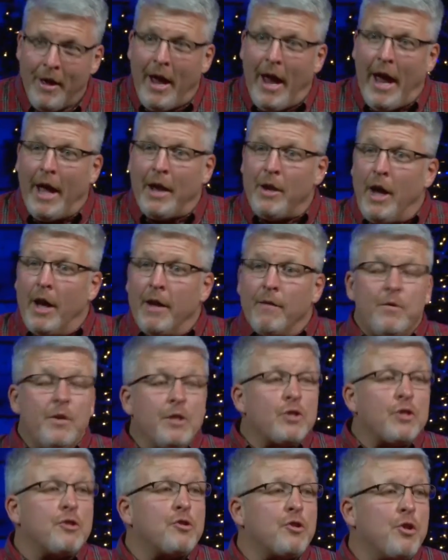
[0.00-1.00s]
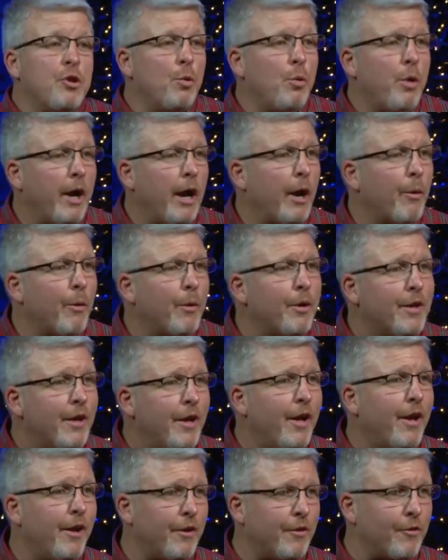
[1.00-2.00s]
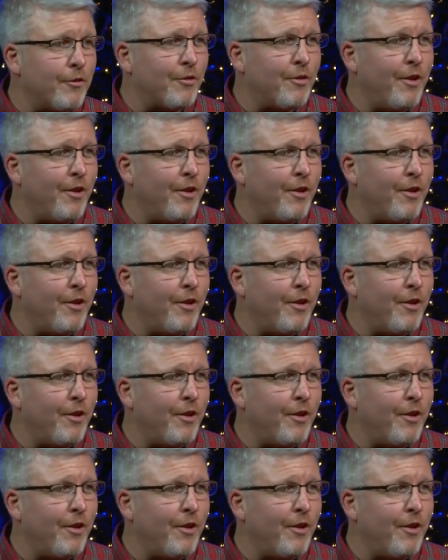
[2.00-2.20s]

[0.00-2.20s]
And, and this is who Herod is.